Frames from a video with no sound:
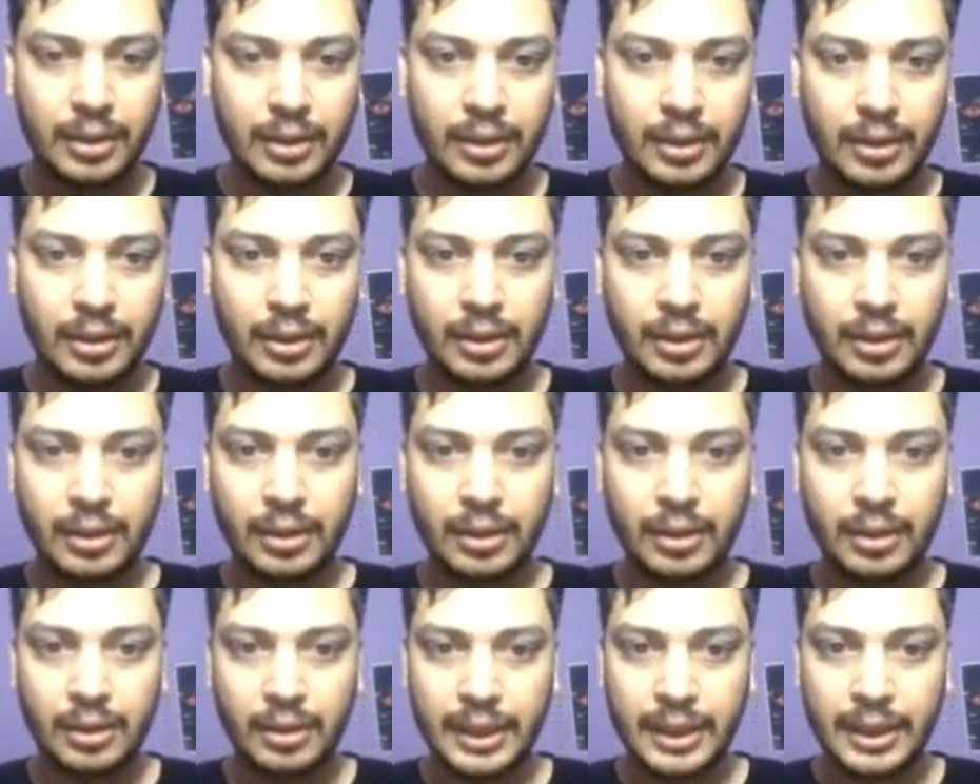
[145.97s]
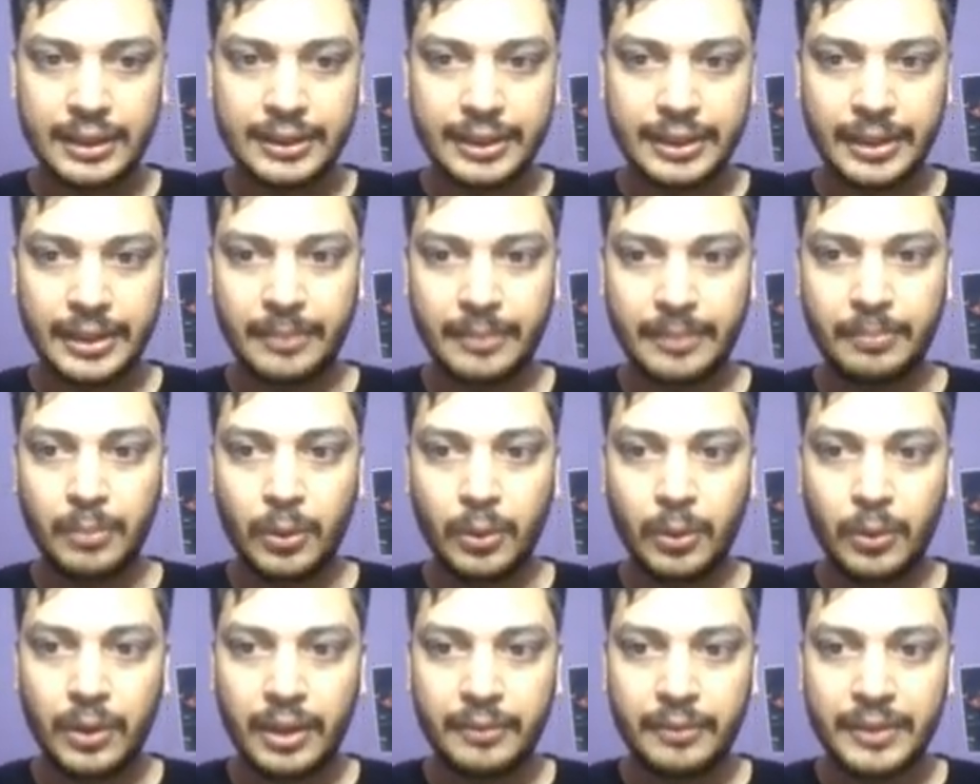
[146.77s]
let's say
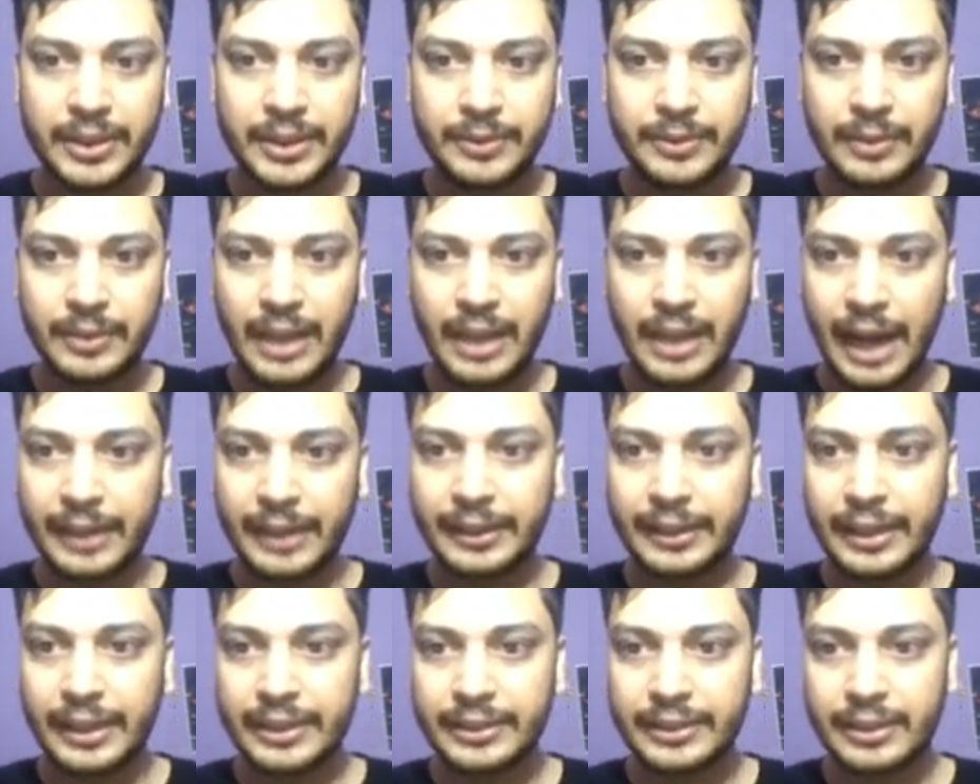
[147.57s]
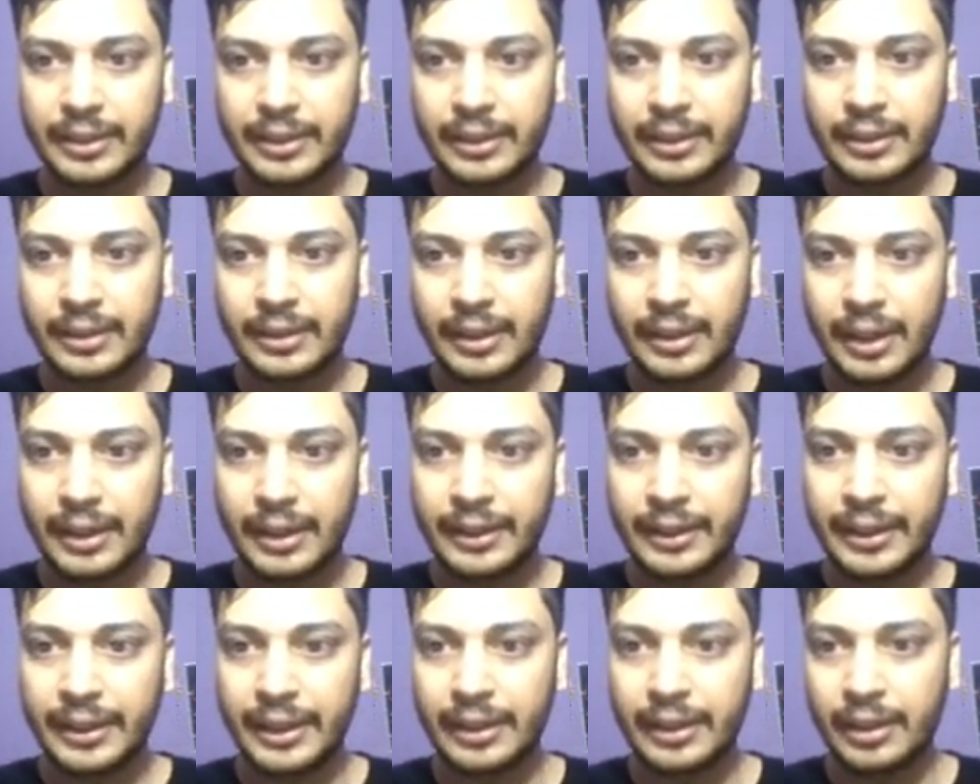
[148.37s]
board, which will act as the
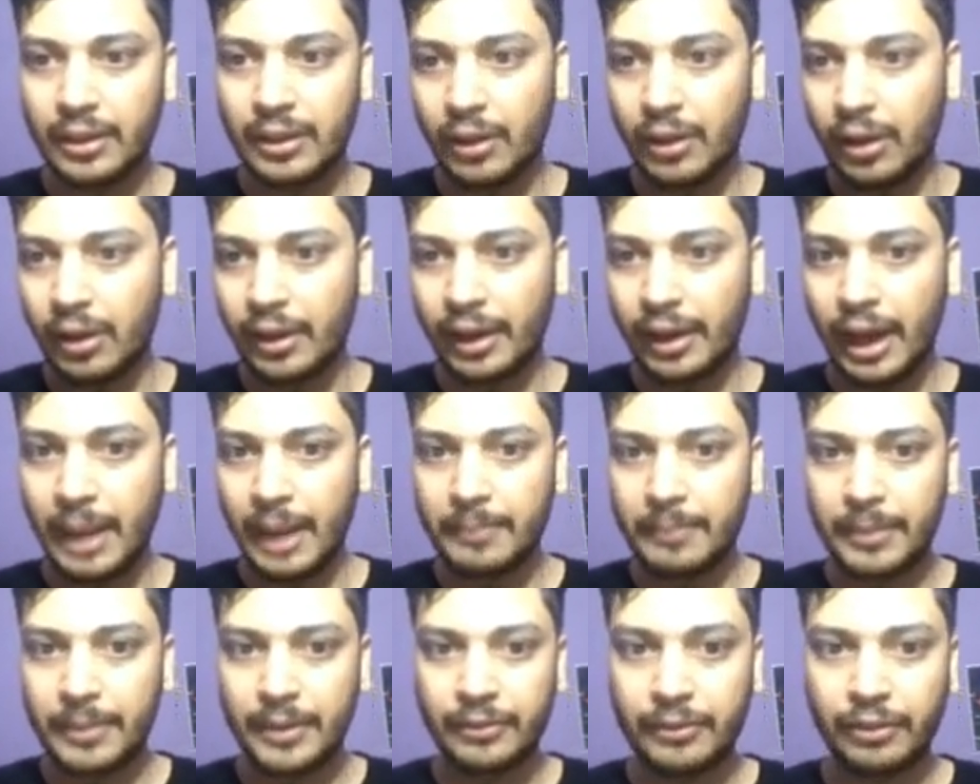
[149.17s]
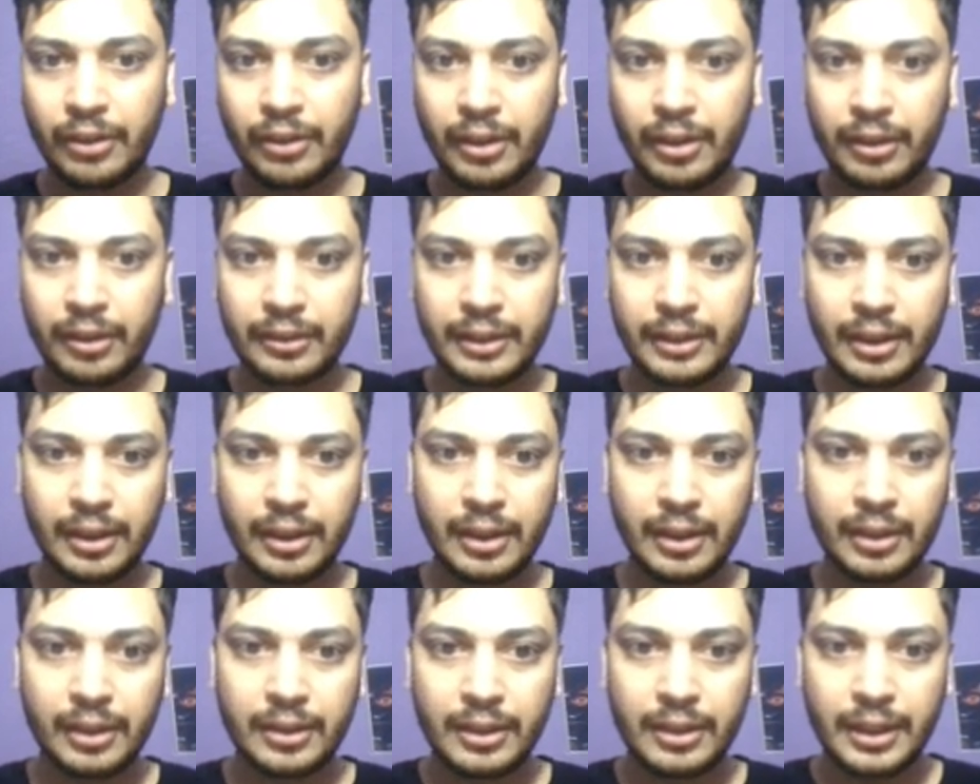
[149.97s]
container or wrapper for
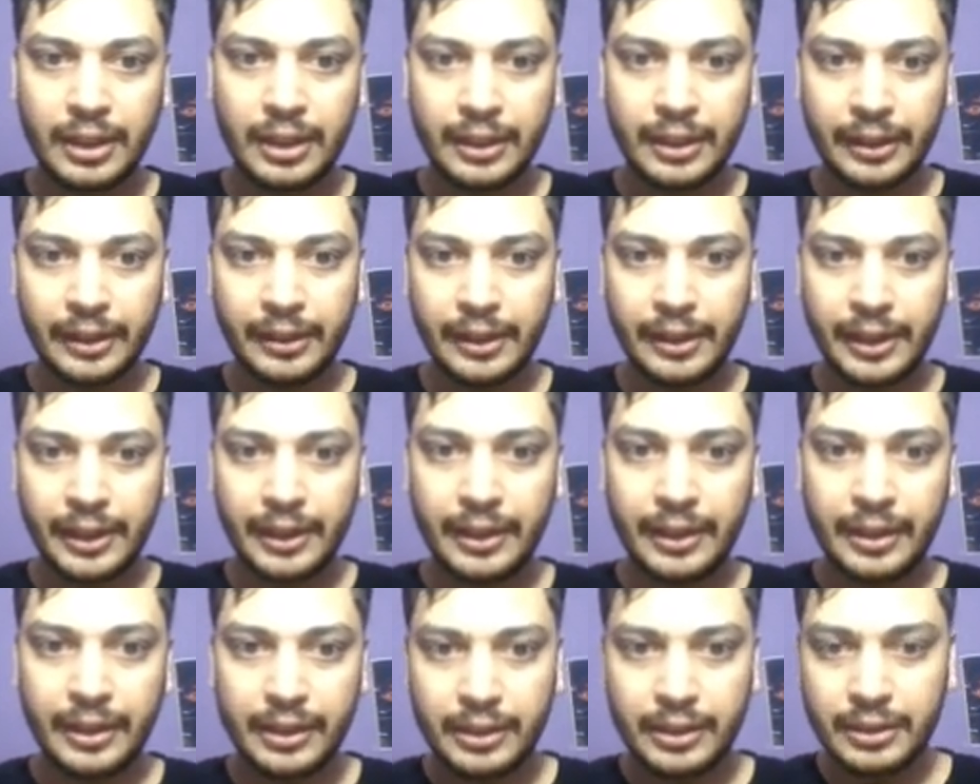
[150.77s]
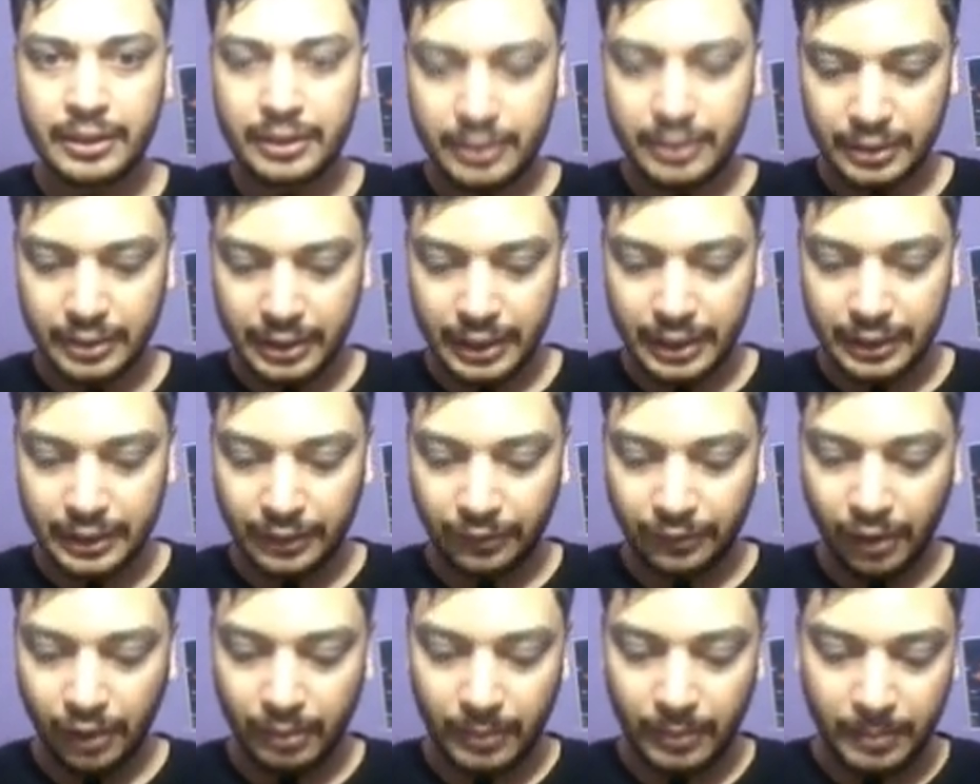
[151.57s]
the grid in the
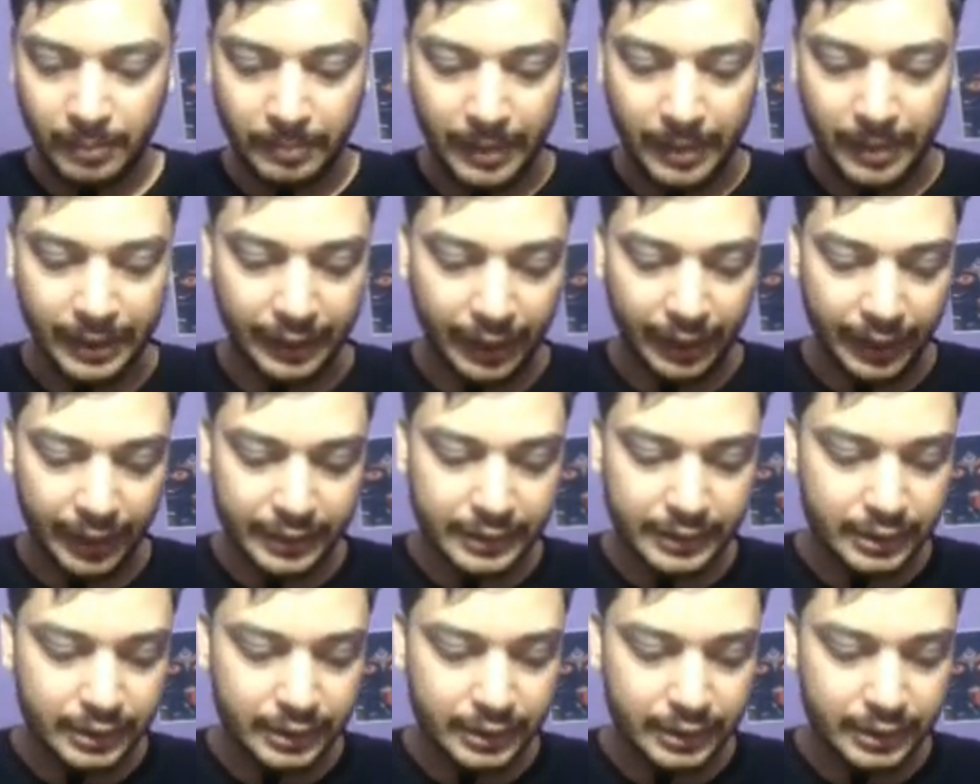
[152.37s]
form of matrix.